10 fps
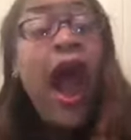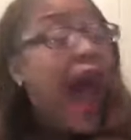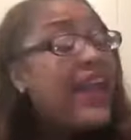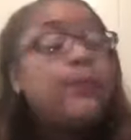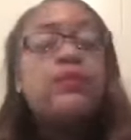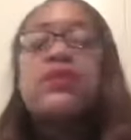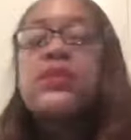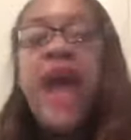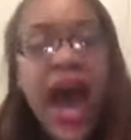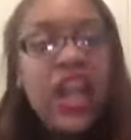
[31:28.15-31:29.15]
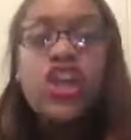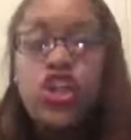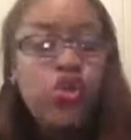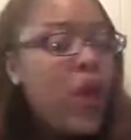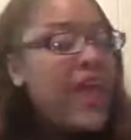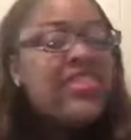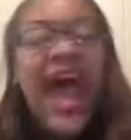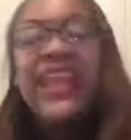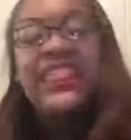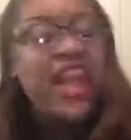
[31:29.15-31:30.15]
I am telling you
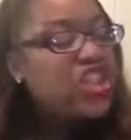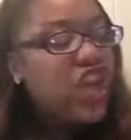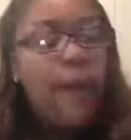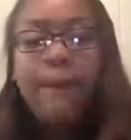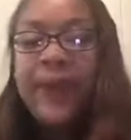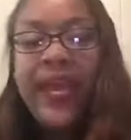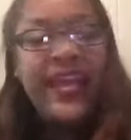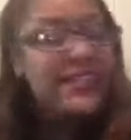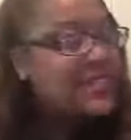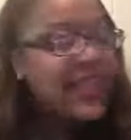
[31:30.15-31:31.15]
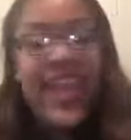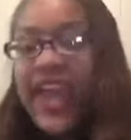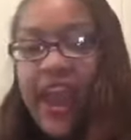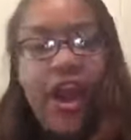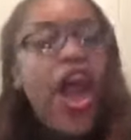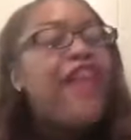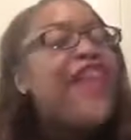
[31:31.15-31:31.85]
that there's a peace here